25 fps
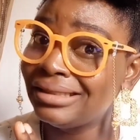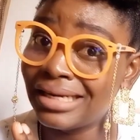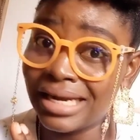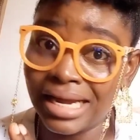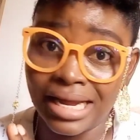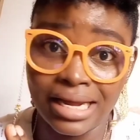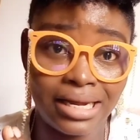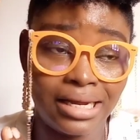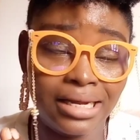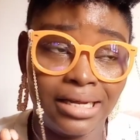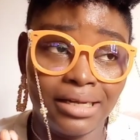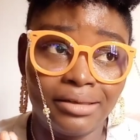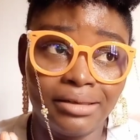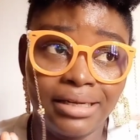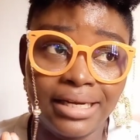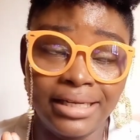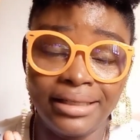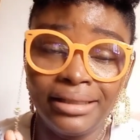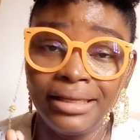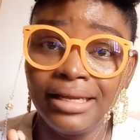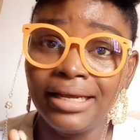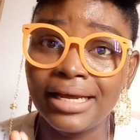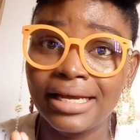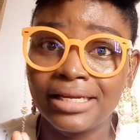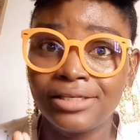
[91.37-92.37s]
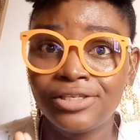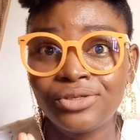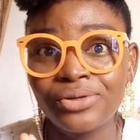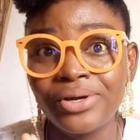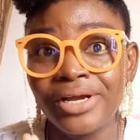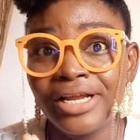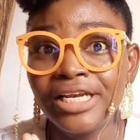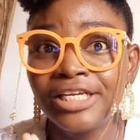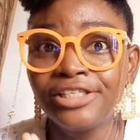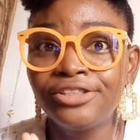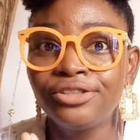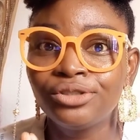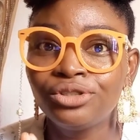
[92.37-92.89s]
I think I saw a
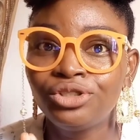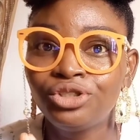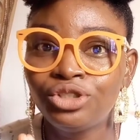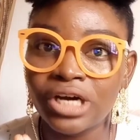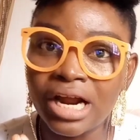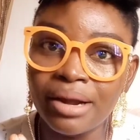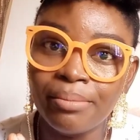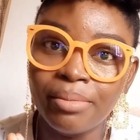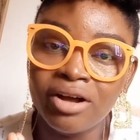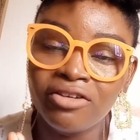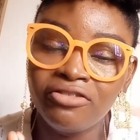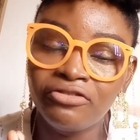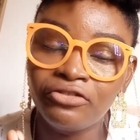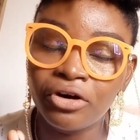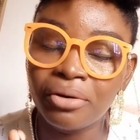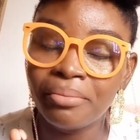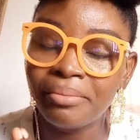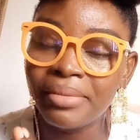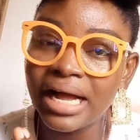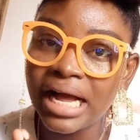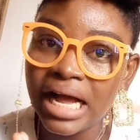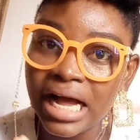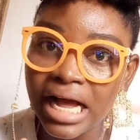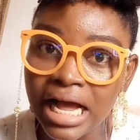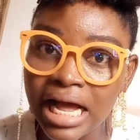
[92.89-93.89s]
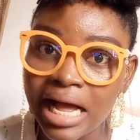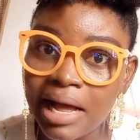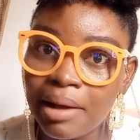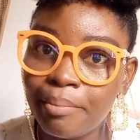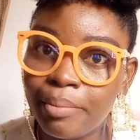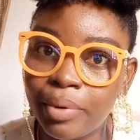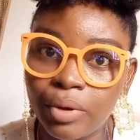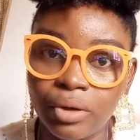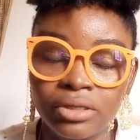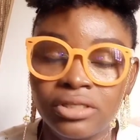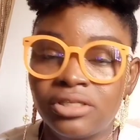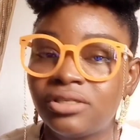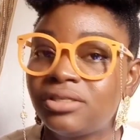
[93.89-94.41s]
little drama from her,
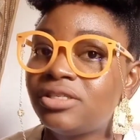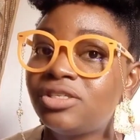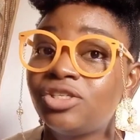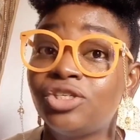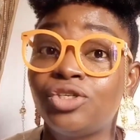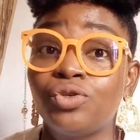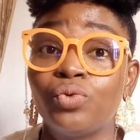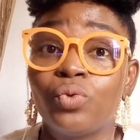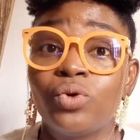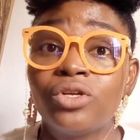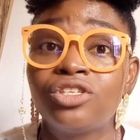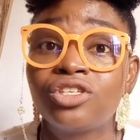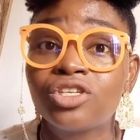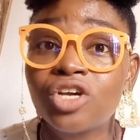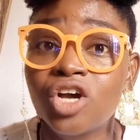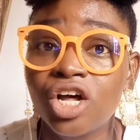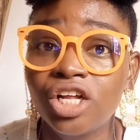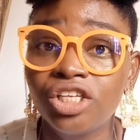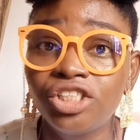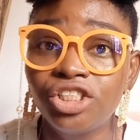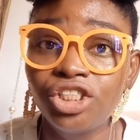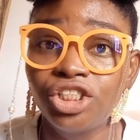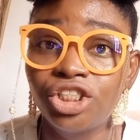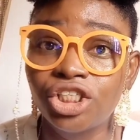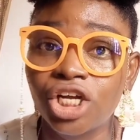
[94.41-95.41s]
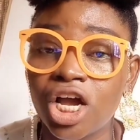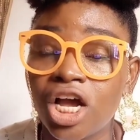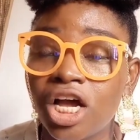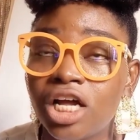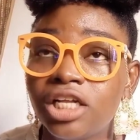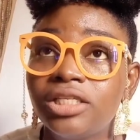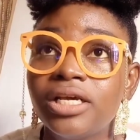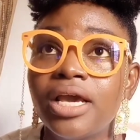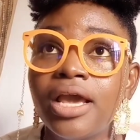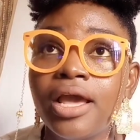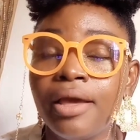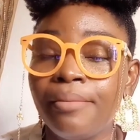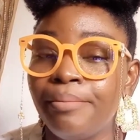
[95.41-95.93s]
but she was cut
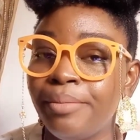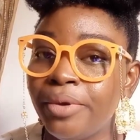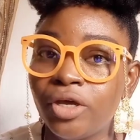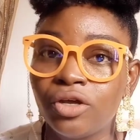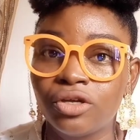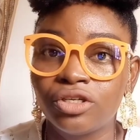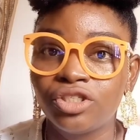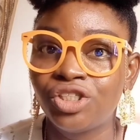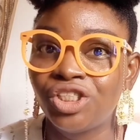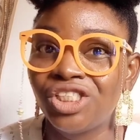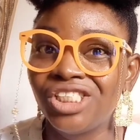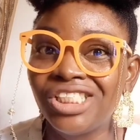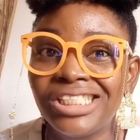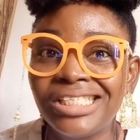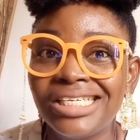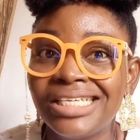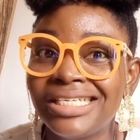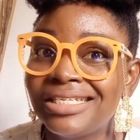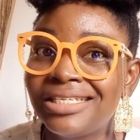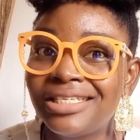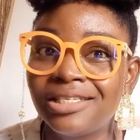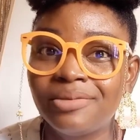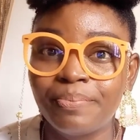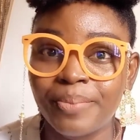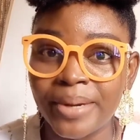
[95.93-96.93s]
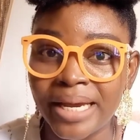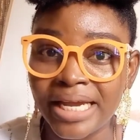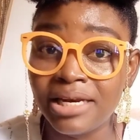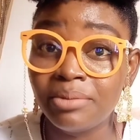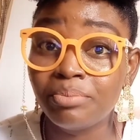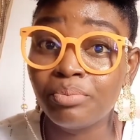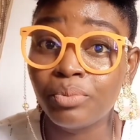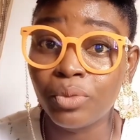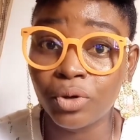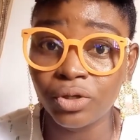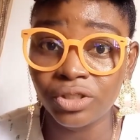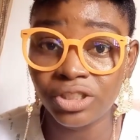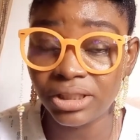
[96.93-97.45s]
short because she didn't spend
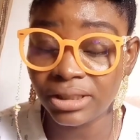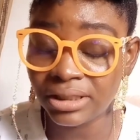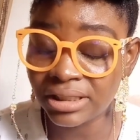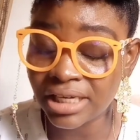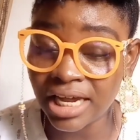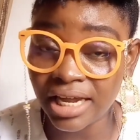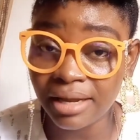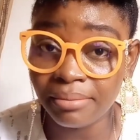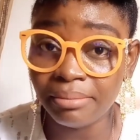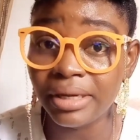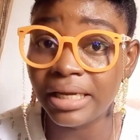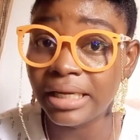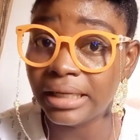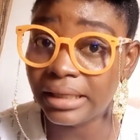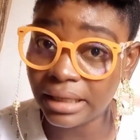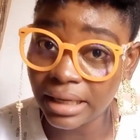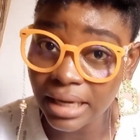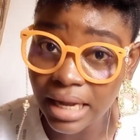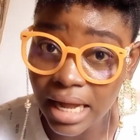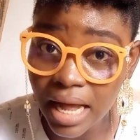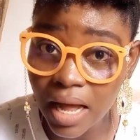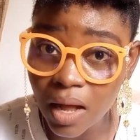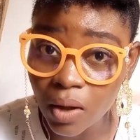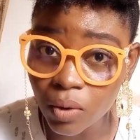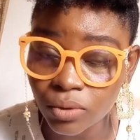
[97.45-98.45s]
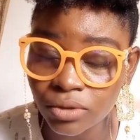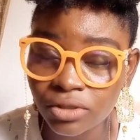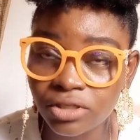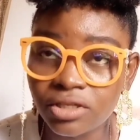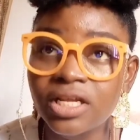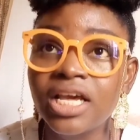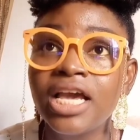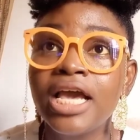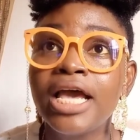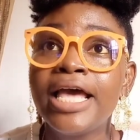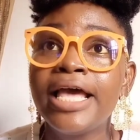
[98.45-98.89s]
much time in the house.